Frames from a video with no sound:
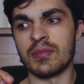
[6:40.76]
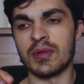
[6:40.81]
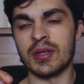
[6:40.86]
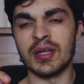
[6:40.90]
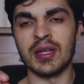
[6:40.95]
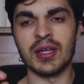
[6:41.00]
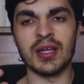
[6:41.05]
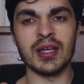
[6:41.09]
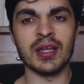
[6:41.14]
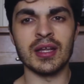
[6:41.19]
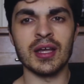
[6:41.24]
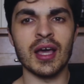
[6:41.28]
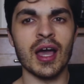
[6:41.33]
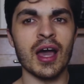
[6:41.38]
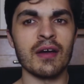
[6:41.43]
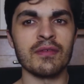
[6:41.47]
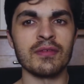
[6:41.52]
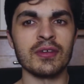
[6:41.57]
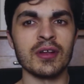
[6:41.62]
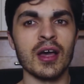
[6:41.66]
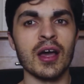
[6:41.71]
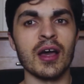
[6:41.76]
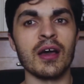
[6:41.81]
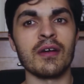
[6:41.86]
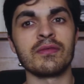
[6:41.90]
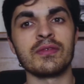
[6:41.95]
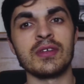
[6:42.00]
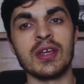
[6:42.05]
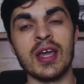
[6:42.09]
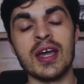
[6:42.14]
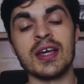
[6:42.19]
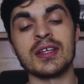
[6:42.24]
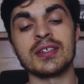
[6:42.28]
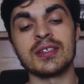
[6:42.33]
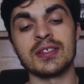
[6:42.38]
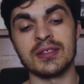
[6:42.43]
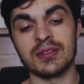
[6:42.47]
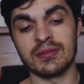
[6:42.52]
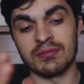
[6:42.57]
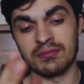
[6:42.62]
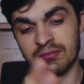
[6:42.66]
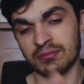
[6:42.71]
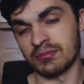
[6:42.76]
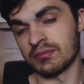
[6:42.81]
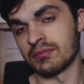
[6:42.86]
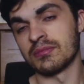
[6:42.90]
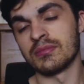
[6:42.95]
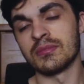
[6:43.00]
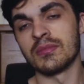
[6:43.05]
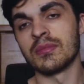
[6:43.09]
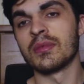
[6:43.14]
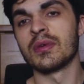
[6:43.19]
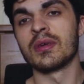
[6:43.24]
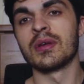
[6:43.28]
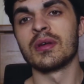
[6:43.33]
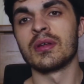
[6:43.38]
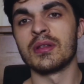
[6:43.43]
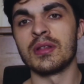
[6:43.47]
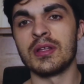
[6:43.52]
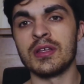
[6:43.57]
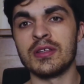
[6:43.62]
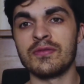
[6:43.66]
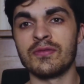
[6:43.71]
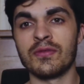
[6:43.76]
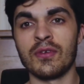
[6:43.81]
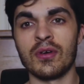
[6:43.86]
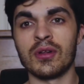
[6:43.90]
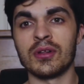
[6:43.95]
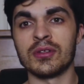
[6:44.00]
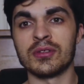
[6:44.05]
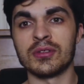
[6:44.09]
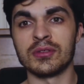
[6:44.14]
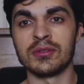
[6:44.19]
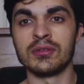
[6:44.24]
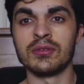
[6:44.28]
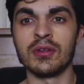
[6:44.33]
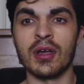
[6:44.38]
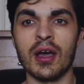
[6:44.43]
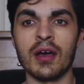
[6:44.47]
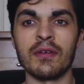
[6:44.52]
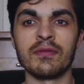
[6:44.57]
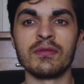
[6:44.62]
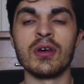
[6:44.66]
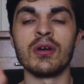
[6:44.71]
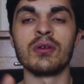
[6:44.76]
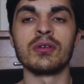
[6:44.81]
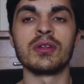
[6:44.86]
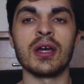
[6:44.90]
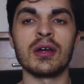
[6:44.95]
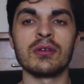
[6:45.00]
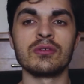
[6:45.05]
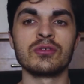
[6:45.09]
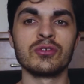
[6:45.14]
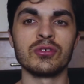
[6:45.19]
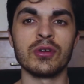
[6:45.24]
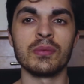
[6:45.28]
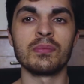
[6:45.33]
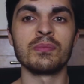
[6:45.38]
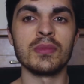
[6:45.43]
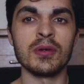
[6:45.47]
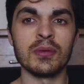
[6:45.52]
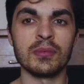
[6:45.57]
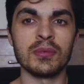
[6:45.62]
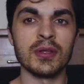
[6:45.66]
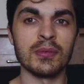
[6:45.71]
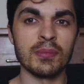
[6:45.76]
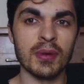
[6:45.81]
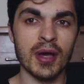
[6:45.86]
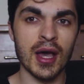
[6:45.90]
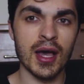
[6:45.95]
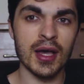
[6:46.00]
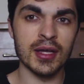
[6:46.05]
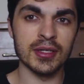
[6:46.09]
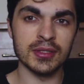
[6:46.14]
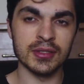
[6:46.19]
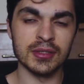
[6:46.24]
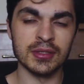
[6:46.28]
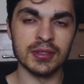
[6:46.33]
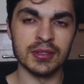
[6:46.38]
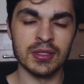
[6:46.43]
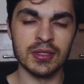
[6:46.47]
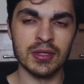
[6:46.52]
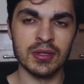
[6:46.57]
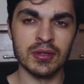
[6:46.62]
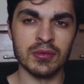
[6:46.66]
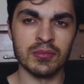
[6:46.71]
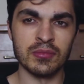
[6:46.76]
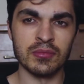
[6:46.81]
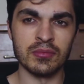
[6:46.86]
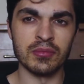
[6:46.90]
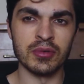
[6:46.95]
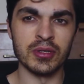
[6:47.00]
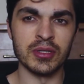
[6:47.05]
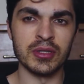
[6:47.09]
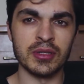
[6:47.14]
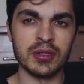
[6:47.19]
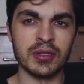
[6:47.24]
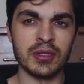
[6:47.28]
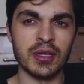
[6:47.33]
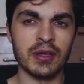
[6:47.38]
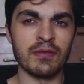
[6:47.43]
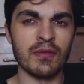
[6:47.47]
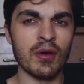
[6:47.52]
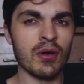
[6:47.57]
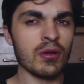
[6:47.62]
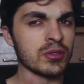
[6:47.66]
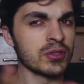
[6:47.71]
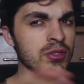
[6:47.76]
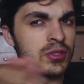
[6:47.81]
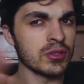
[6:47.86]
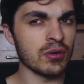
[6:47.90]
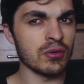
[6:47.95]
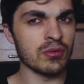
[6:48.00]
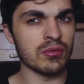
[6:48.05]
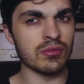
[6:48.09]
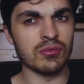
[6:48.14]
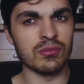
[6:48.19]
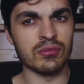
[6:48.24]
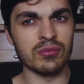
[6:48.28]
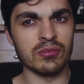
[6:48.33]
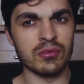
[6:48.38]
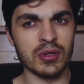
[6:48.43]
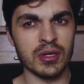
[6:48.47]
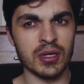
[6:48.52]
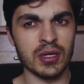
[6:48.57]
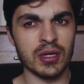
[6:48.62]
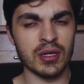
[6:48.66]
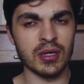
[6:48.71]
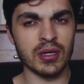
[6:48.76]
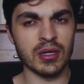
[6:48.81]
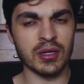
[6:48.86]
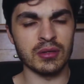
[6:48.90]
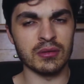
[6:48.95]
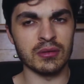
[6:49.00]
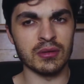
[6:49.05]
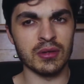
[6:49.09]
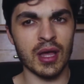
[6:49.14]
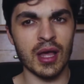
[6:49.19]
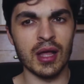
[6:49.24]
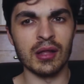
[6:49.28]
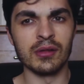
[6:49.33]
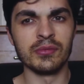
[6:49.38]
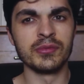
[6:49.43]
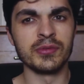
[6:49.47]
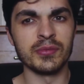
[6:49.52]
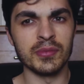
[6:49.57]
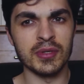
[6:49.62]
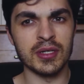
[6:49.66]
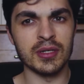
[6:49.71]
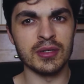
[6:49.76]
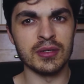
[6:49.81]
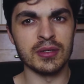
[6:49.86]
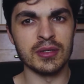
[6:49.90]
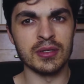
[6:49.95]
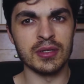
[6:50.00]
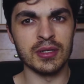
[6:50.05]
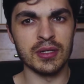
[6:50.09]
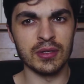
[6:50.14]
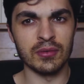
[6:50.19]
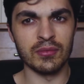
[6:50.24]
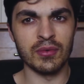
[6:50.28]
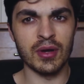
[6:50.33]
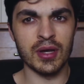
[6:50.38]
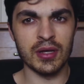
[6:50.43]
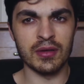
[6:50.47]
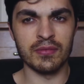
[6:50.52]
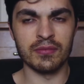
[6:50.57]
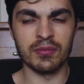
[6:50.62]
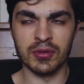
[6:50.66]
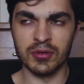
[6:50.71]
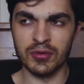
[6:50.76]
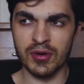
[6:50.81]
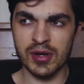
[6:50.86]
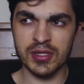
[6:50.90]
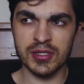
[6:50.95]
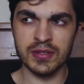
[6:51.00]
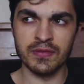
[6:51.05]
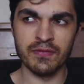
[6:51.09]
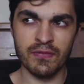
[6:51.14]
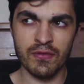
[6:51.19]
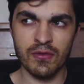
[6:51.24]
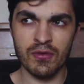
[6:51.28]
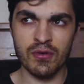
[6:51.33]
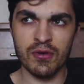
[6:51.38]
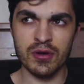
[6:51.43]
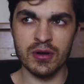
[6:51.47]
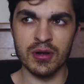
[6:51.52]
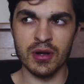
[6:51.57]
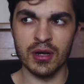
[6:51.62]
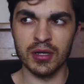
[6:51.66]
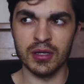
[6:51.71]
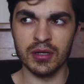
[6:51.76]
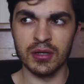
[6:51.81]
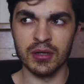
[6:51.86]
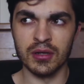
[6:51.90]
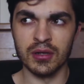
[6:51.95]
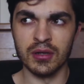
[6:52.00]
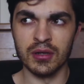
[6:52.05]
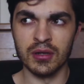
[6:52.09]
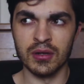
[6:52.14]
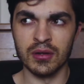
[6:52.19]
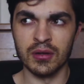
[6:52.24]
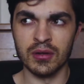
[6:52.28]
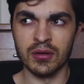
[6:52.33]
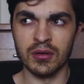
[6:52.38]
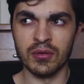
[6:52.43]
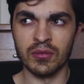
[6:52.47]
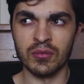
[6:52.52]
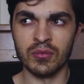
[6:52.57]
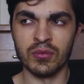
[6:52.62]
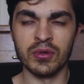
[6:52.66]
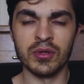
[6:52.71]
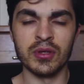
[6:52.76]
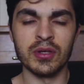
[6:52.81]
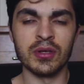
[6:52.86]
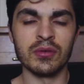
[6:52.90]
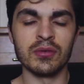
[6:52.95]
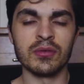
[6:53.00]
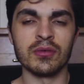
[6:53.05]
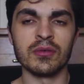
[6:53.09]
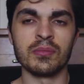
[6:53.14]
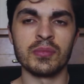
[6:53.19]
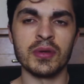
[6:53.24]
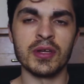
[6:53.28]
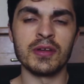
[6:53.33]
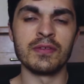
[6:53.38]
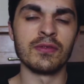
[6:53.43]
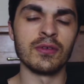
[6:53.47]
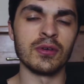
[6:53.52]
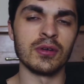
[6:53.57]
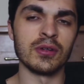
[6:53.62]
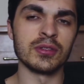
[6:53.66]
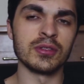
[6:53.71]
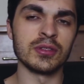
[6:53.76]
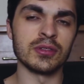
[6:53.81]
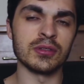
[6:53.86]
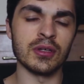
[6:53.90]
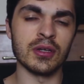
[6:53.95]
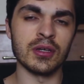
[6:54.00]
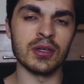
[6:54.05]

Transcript: it half and half. Yes, these faults have no doubt tripped me up in the past, but they've also helped me in a way of progressing forward. Like one of the other big faults,